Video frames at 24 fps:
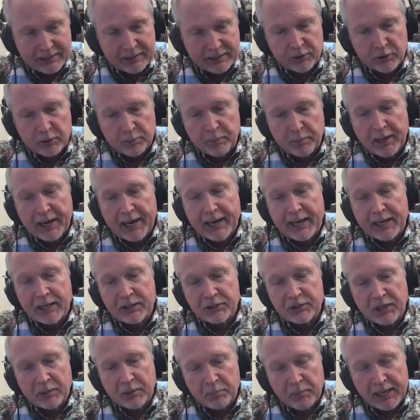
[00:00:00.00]
in the
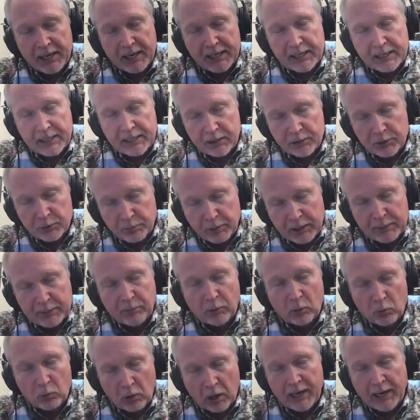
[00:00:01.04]
past and making his
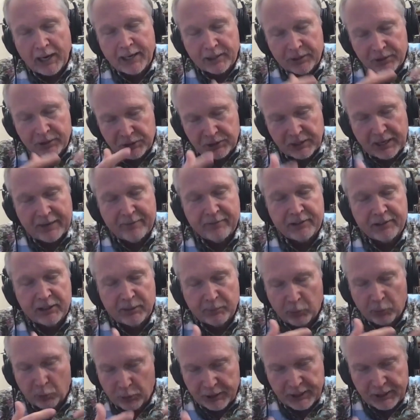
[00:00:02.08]
people right and saving them
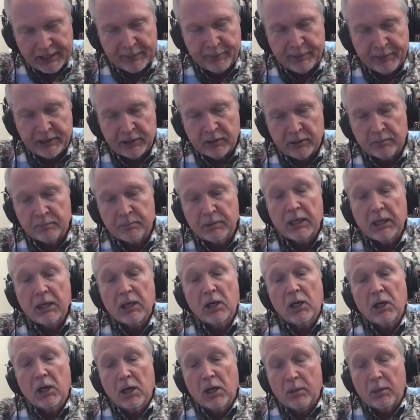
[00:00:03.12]
and redeeming them,
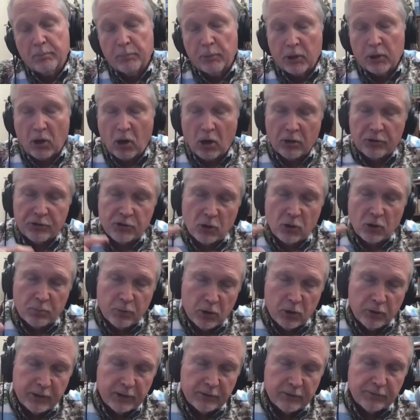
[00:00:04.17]
but also
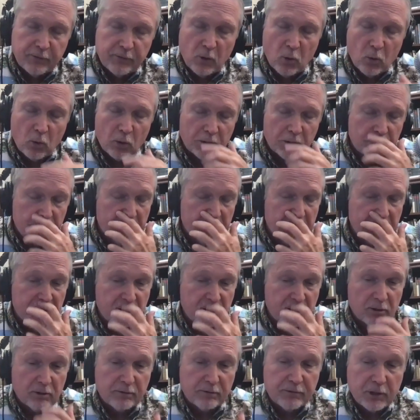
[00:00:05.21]
moving forward
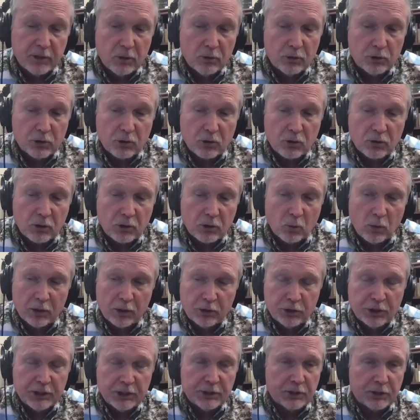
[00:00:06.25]
to the future to what
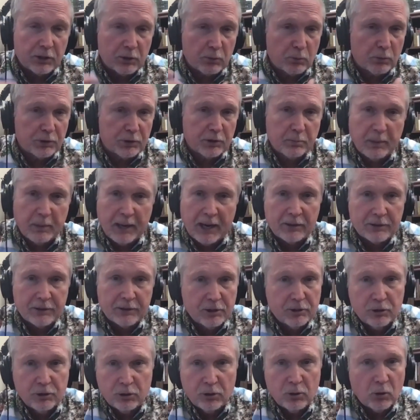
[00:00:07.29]
Jesus was about to
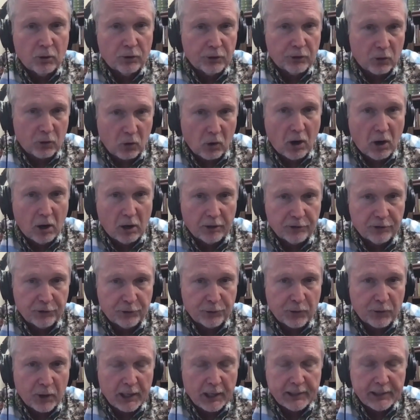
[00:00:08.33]
do on the cross,
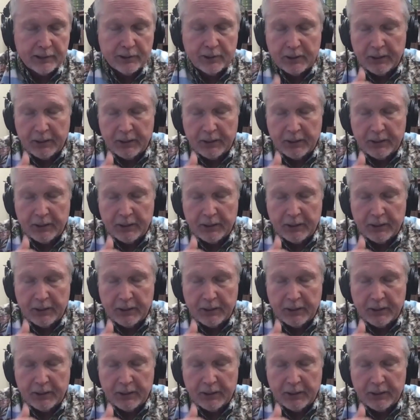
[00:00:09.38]
right?